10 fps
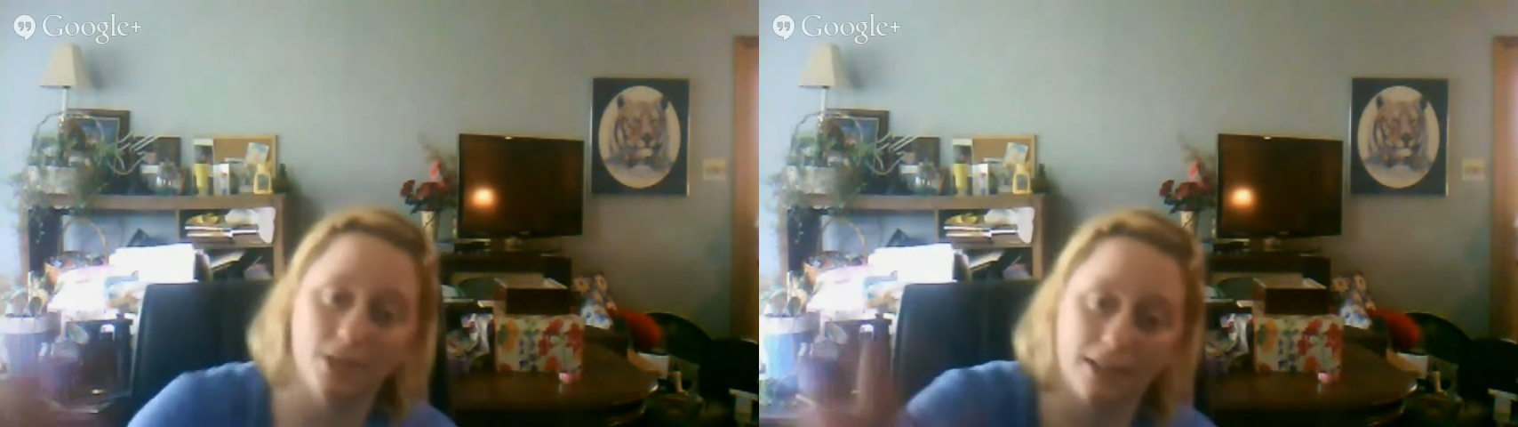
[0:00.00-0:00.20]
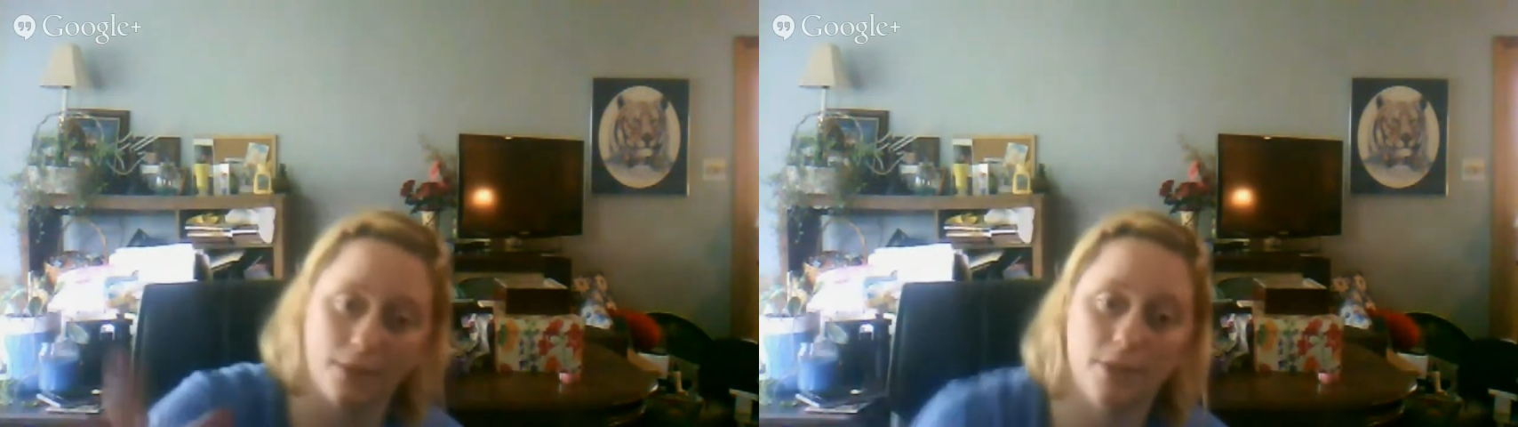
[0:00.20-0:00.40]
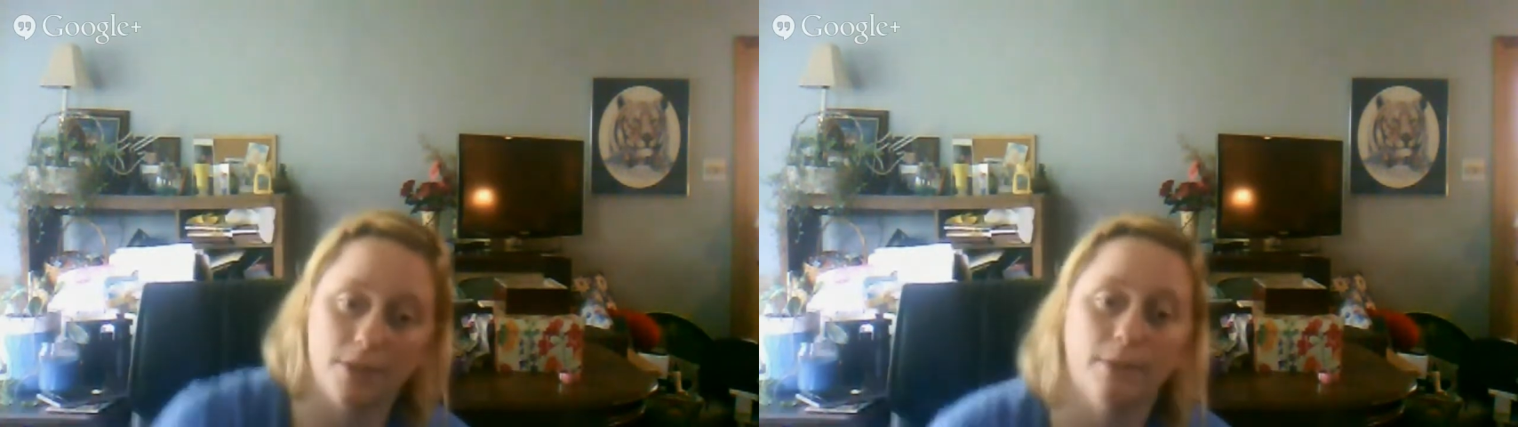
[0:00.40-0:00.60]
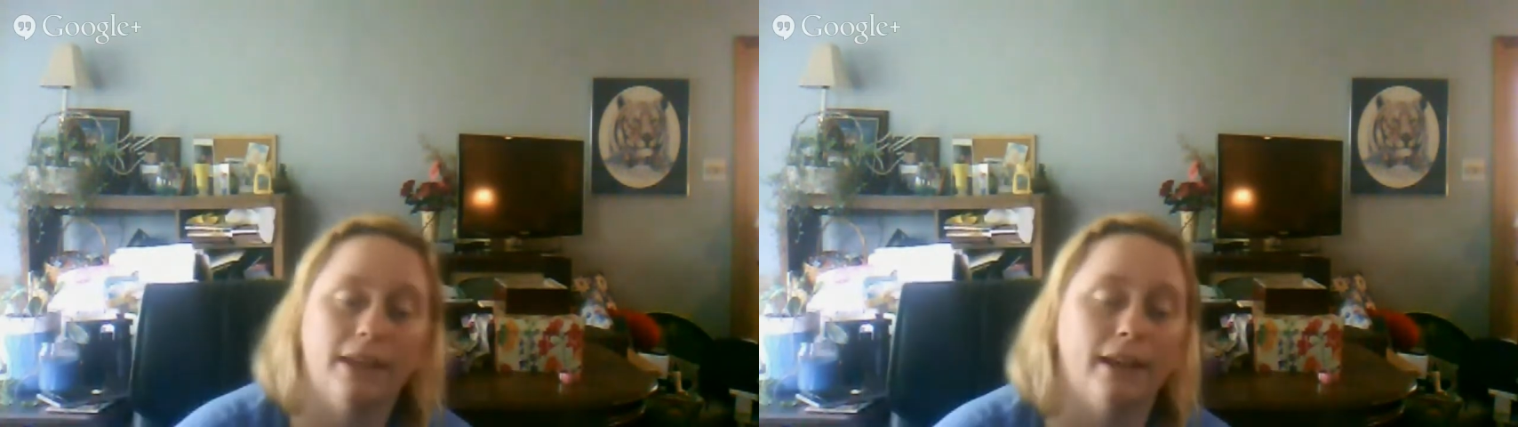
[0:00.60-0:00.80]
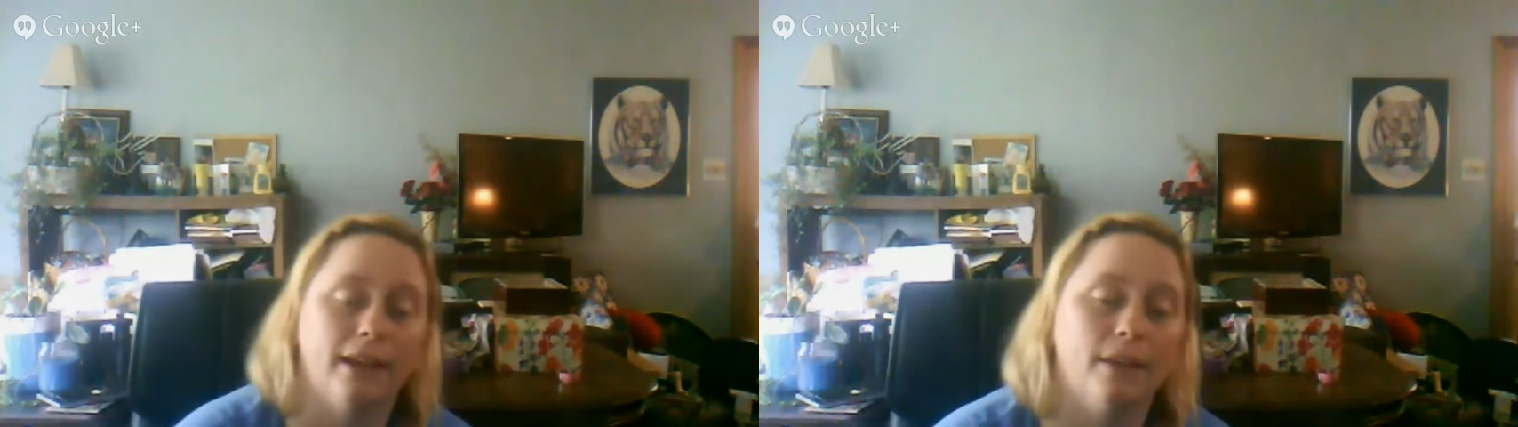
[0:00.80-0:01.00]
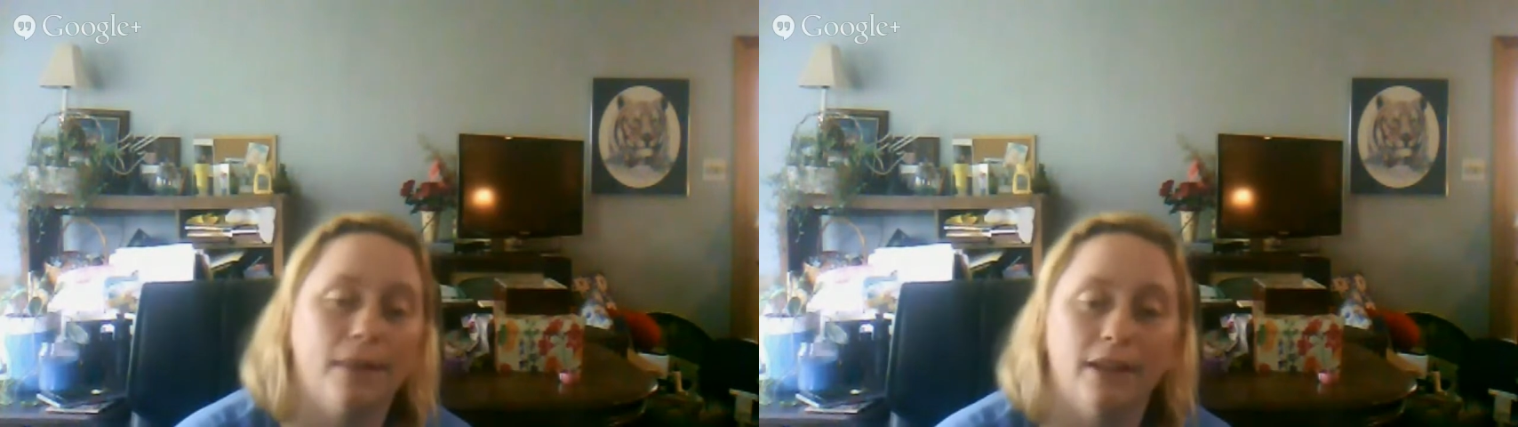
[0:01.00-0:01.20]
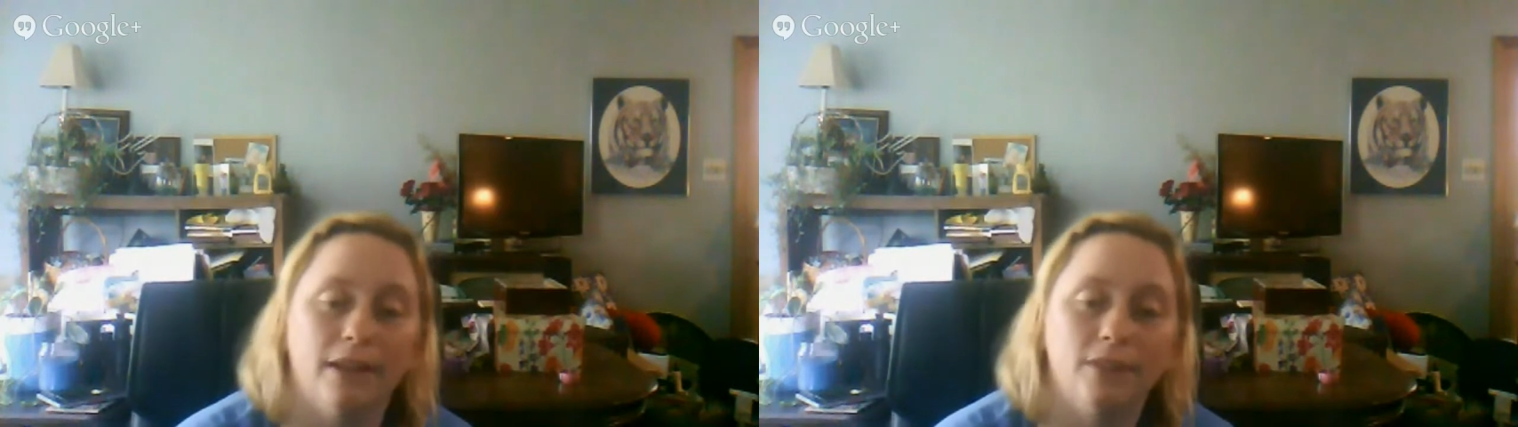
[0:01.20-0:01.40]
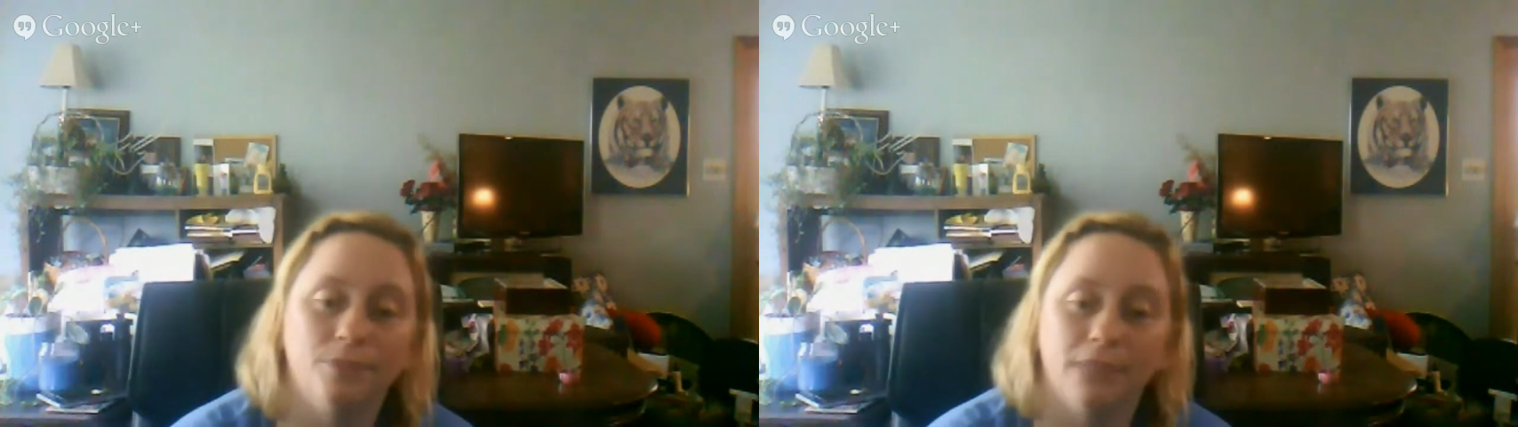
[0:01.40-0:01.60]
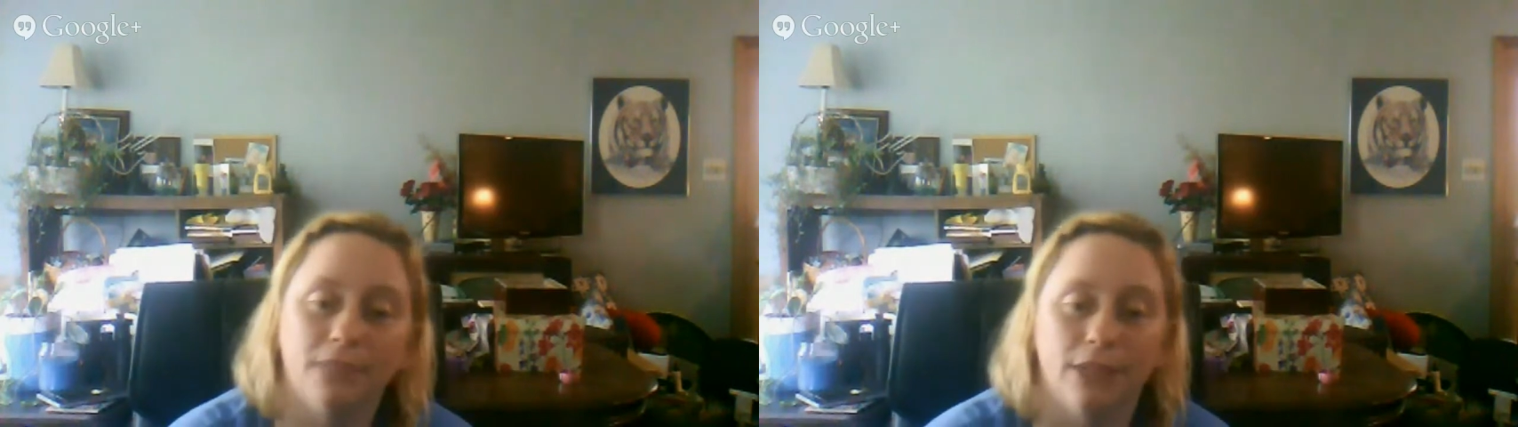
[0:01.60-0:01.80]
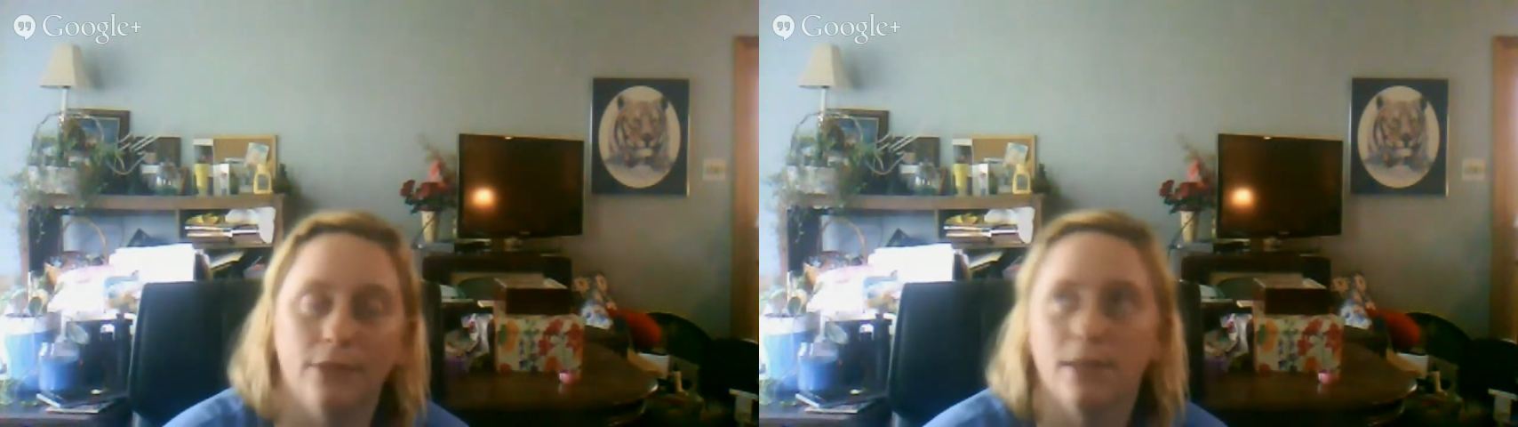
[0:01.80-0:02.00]
I was speaking about,
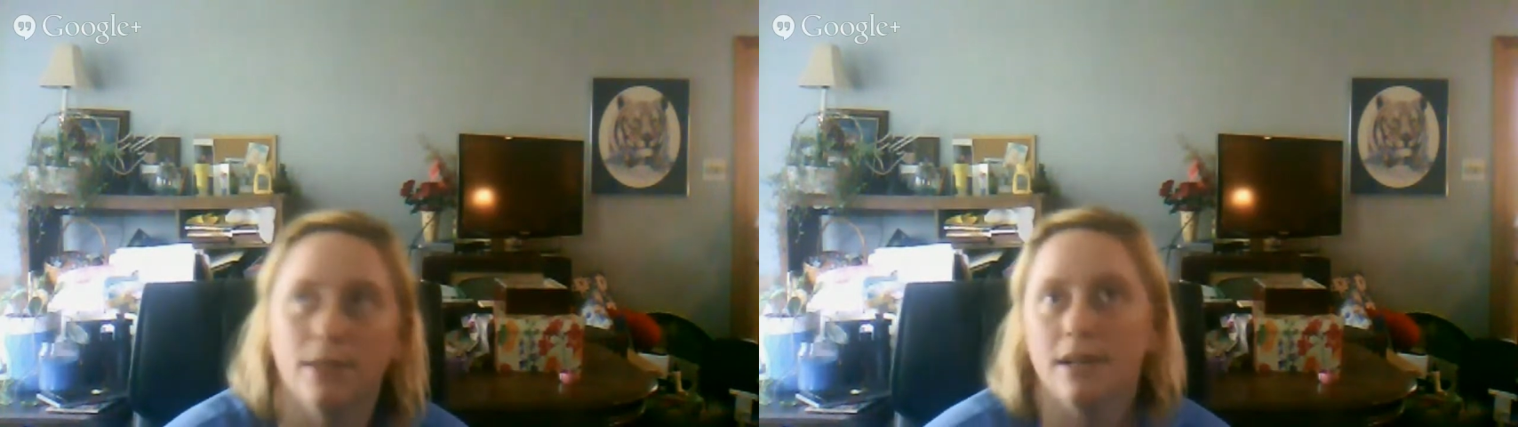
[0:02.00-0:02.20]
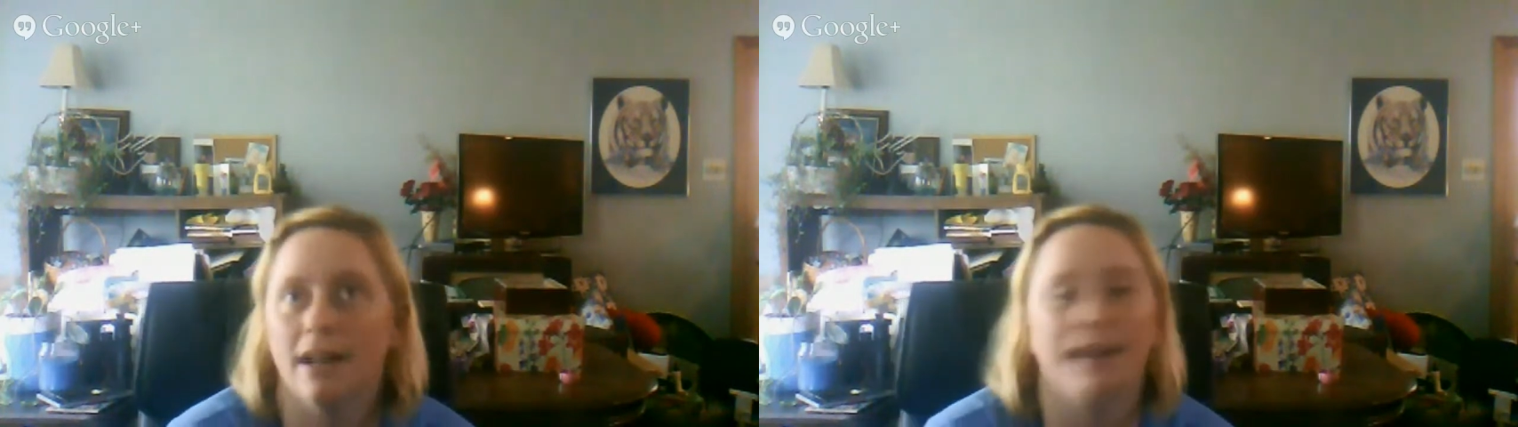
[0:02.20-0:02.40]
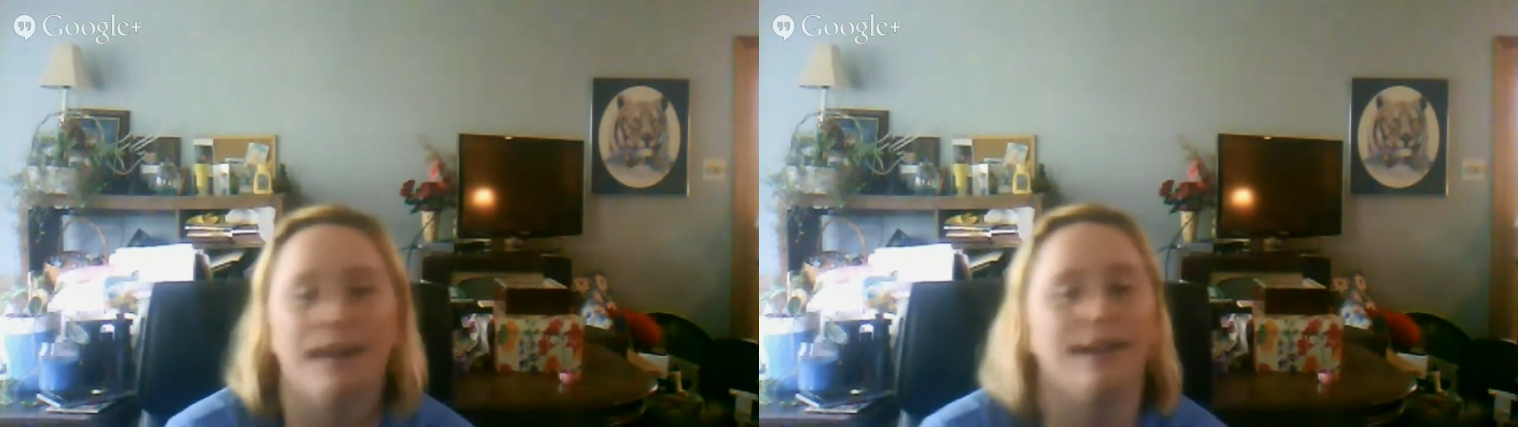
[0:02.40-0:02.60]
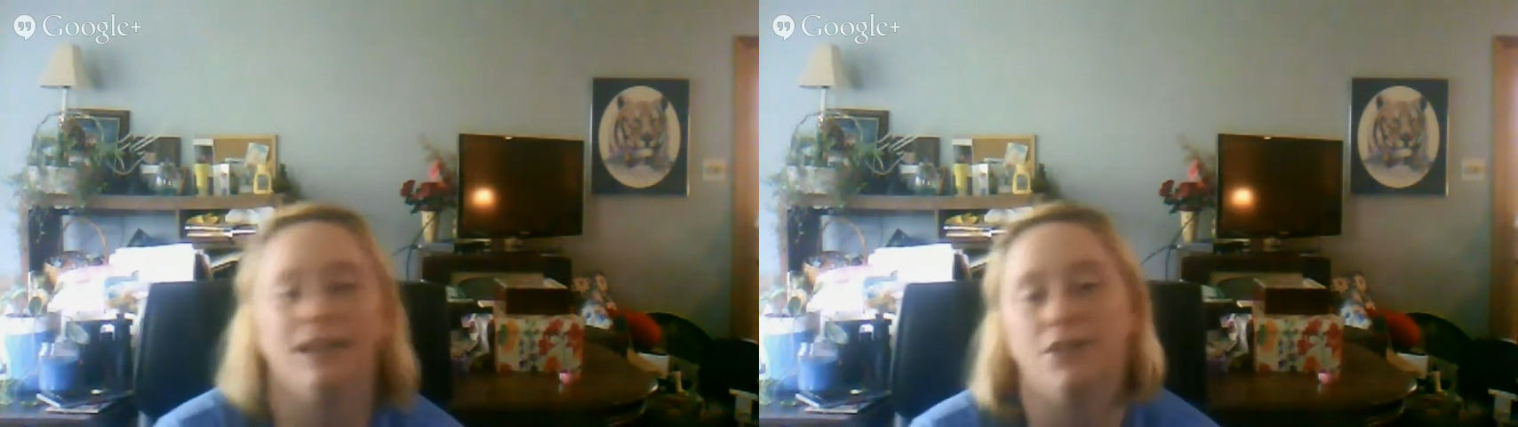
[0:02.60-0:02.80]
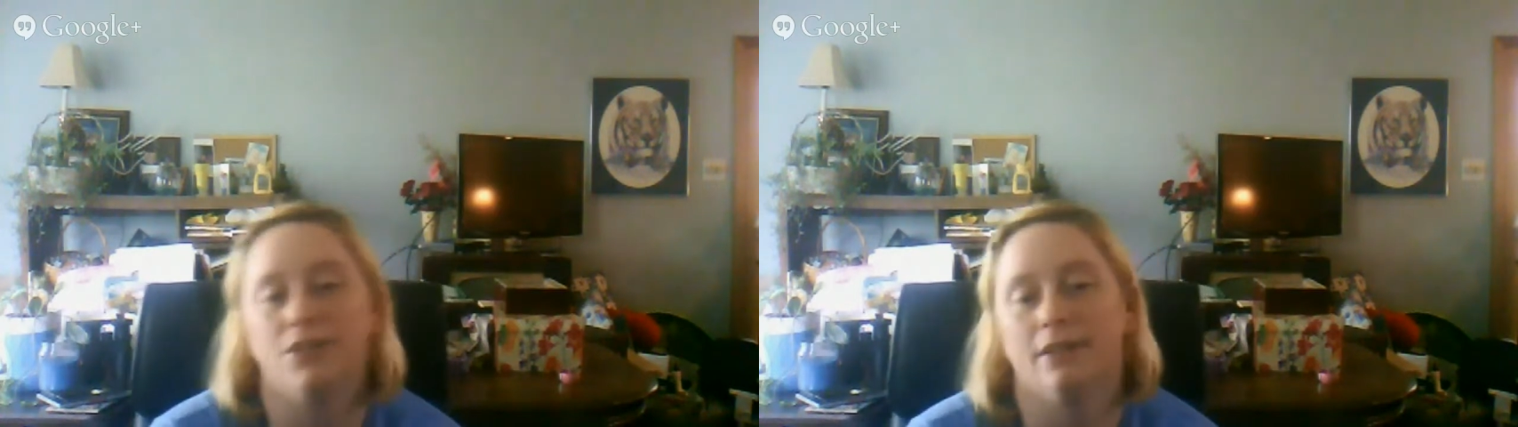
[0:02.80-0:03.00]
intuition,